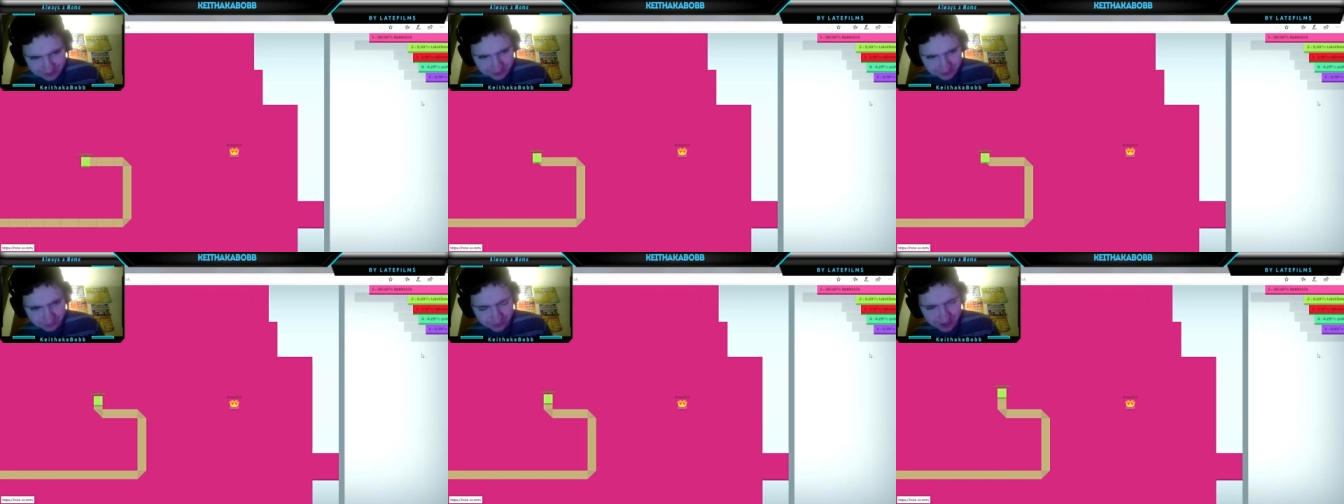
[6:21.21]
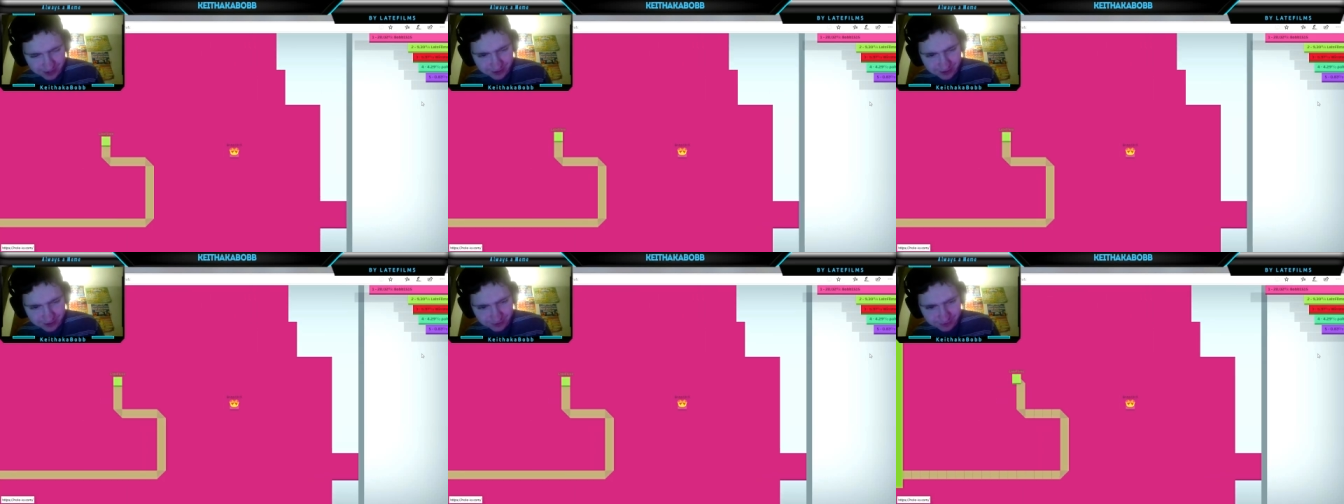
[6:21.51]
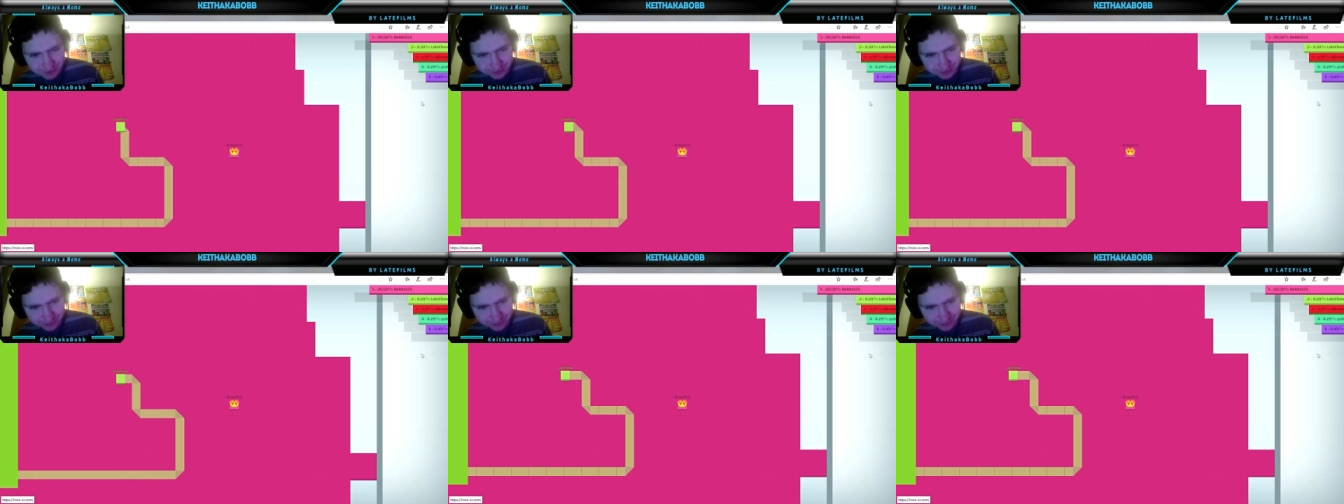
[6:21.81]

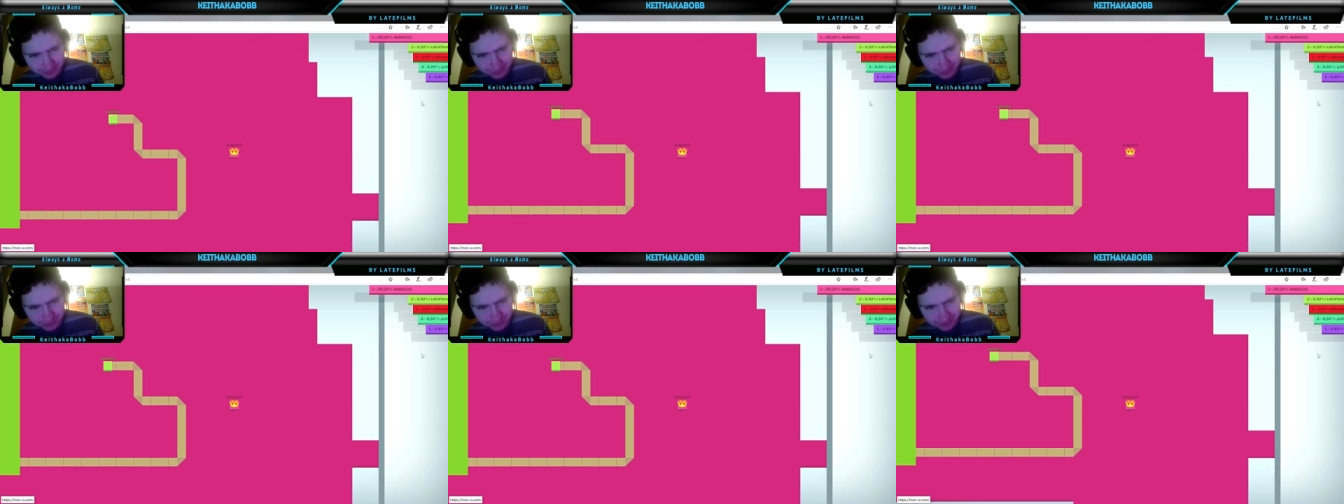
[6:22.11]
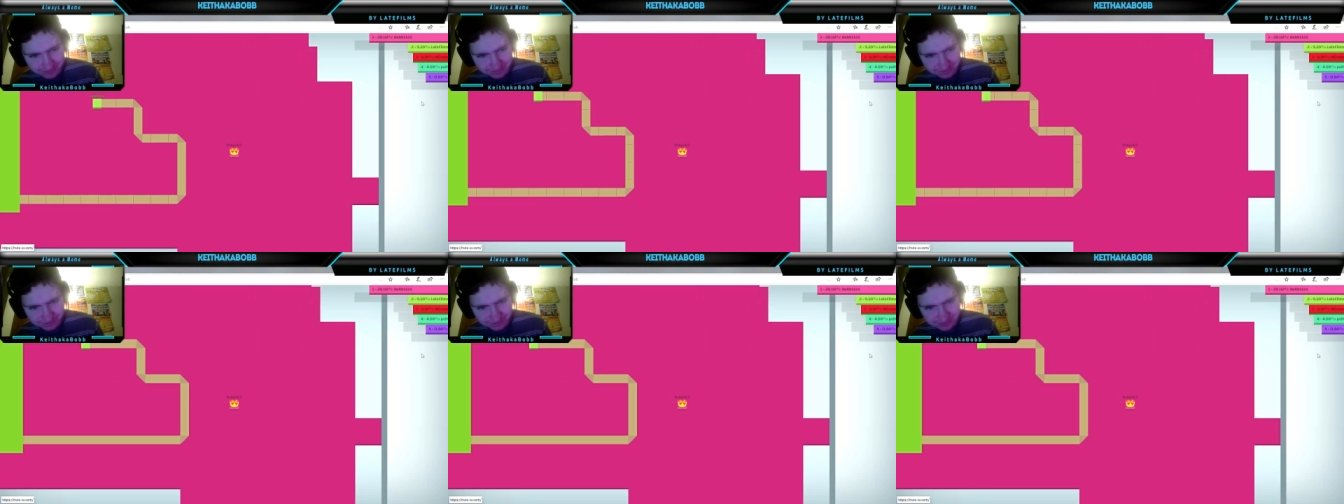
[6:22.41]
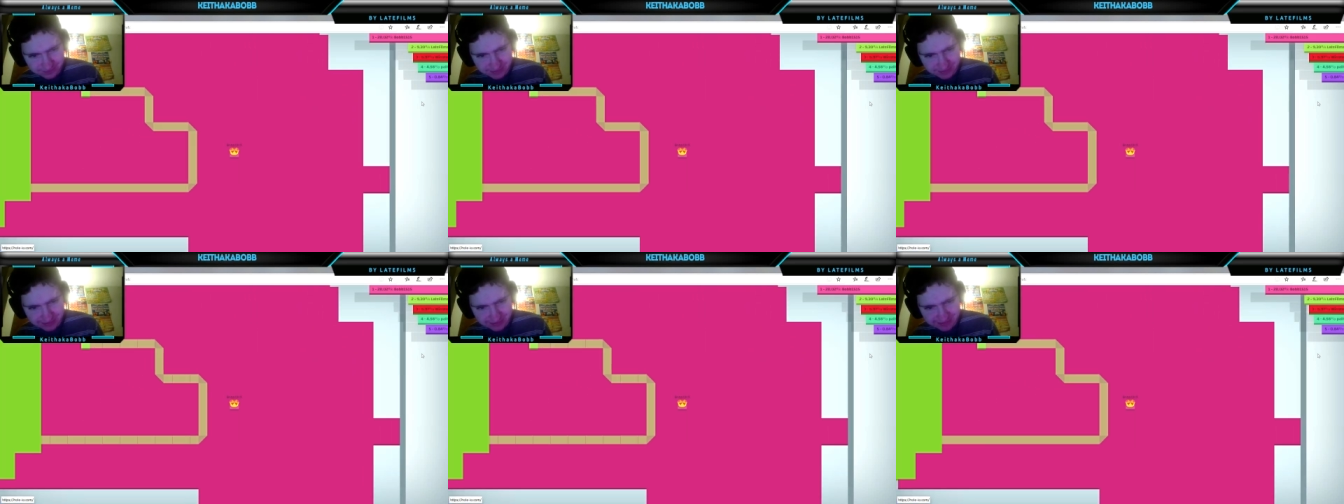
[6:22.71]
Whoa! Get
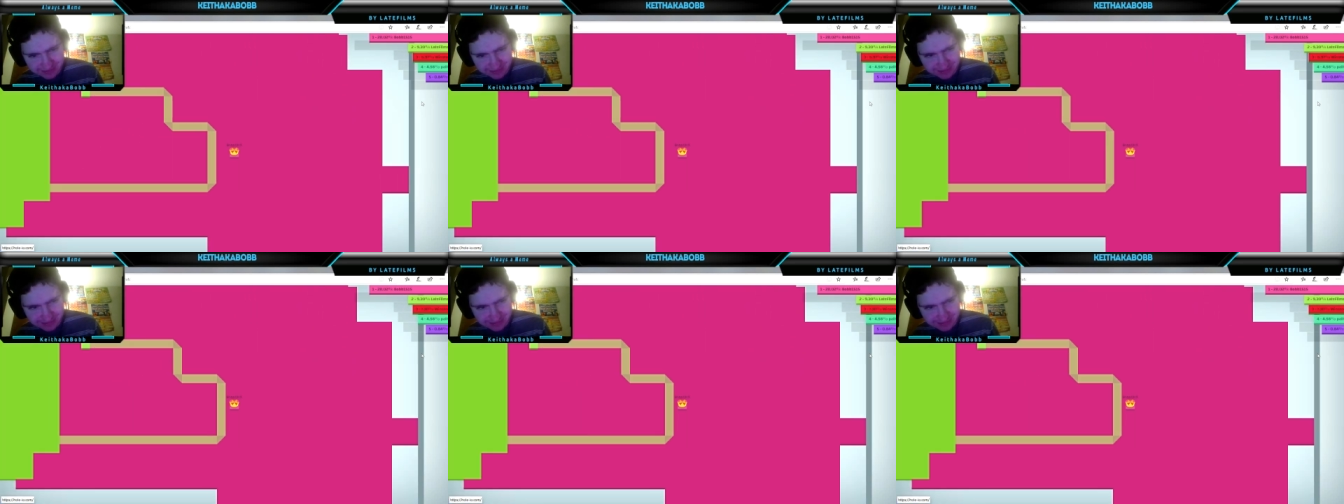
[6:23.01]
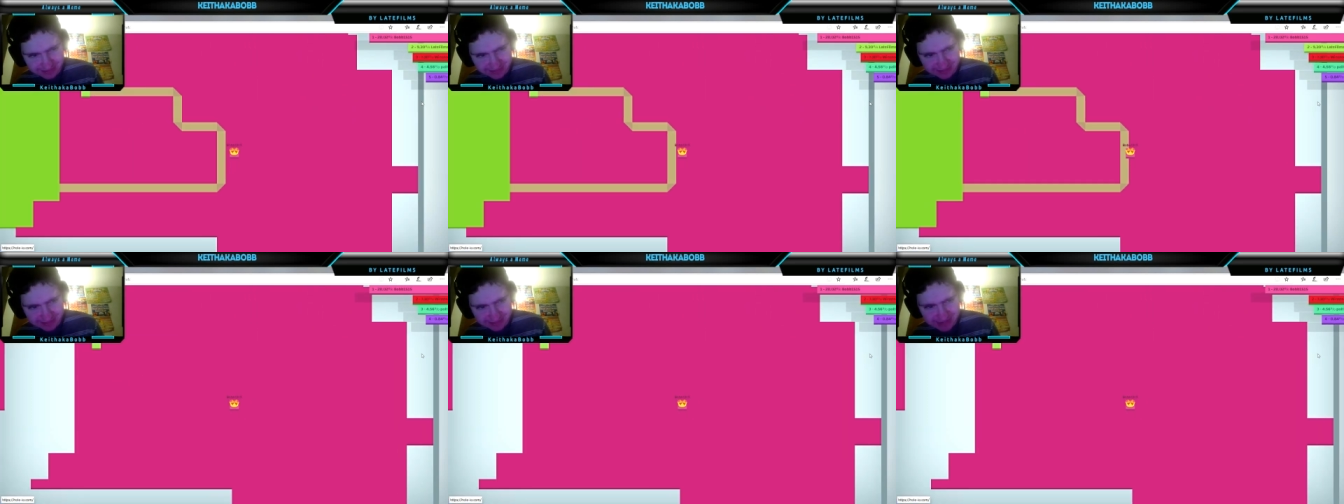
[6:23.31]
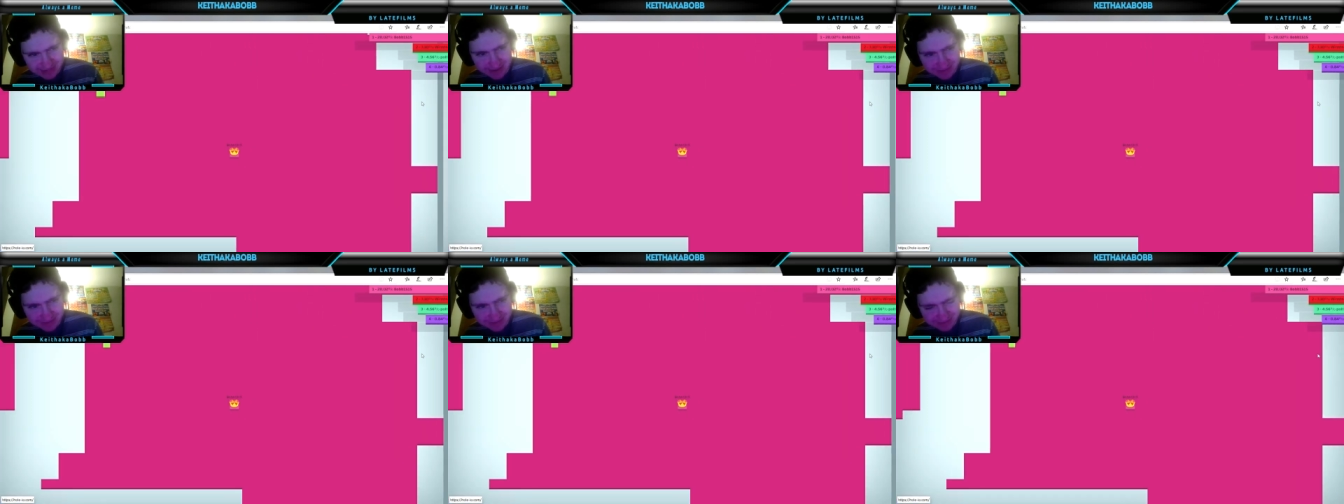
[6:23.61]
off me! Get off
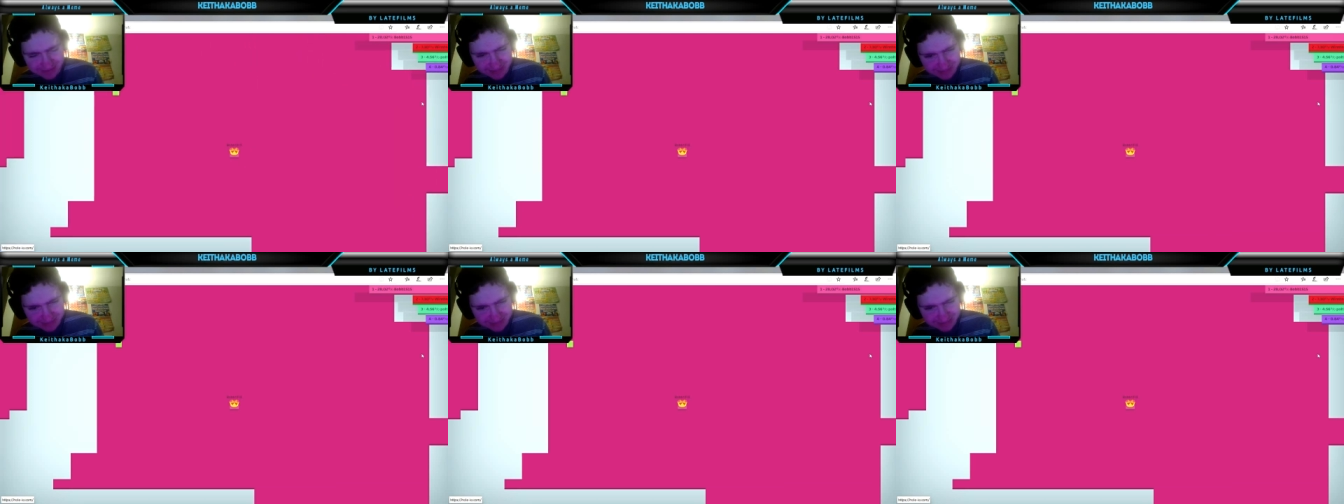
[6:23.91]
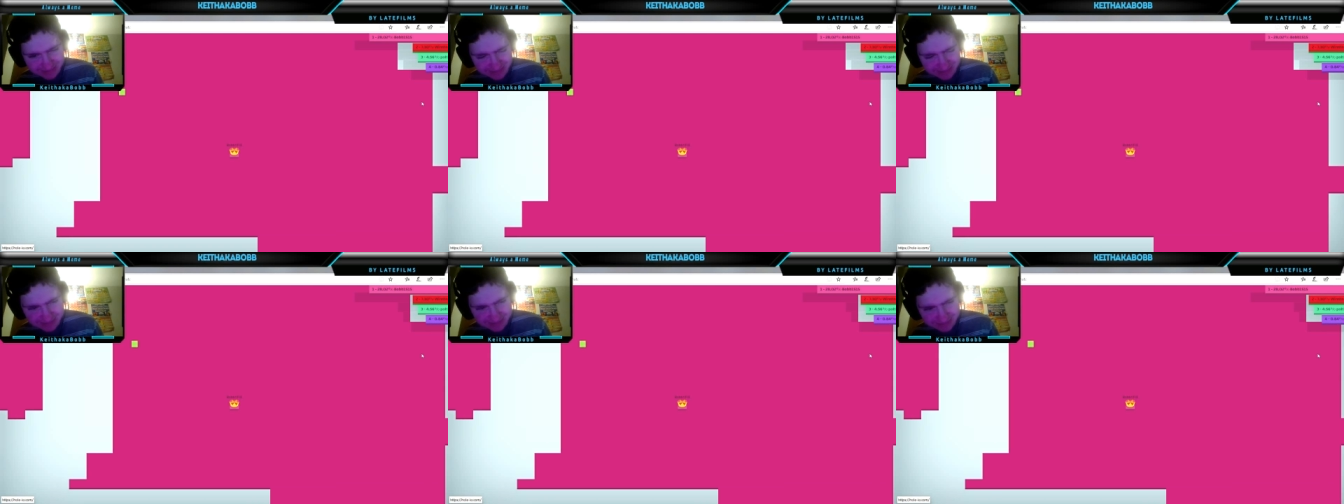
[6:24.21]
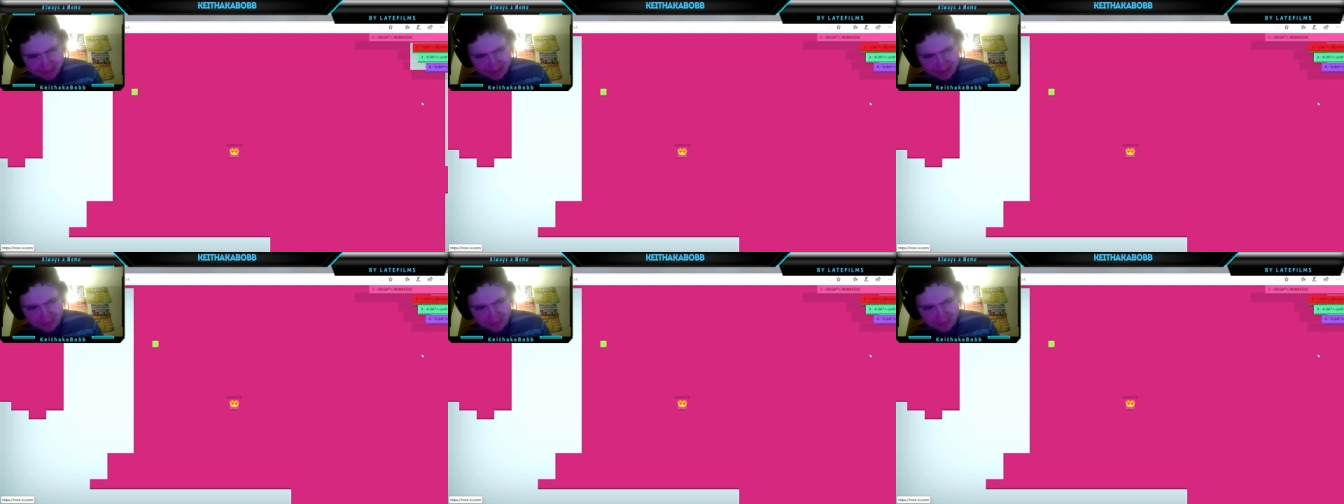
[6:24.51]
me! Get off him!